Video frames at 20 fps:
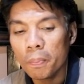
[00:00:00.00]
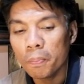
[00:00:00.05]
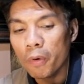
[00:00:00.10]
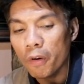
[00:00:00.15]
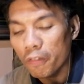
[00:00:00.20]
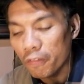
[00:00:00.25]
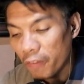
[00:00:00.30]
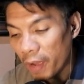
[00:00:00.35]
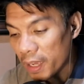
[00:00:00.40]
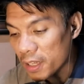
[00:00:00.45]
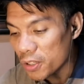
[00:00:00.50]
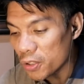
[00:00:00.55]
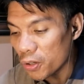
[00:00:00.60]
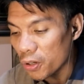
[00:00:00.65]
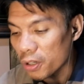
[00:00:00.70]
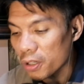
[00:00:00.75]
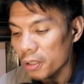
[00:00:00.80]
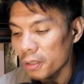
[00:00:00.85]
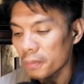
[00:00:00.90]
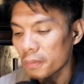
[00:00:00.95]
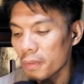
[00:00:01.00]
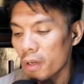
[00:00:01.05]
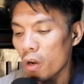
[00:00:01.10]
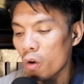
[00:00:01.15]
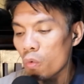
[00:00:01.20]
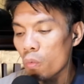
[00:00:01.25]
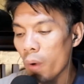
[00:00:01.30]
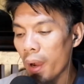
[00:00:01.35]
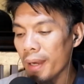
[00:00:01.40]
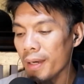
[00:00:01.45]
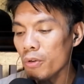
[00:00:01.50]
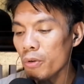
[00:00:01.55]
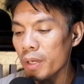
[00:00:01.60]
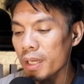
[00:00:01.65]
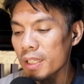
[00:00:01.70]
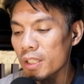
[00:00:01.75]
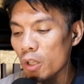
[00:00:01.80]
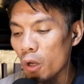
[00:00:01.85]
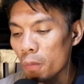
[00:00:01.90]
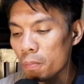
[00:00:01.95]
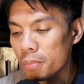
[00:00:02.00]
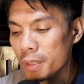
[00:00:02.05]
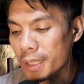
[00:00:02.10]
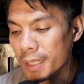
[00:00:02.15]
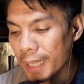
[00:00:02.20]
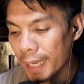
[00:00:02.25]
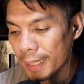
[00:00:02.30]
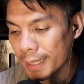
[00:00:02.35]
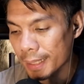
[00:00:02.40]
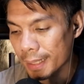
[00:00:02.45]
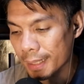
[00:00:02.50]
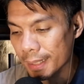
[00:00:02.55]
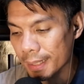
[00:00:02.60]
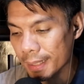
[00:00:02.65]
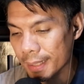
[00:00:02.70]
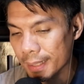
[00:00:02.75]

professor one who is obsessed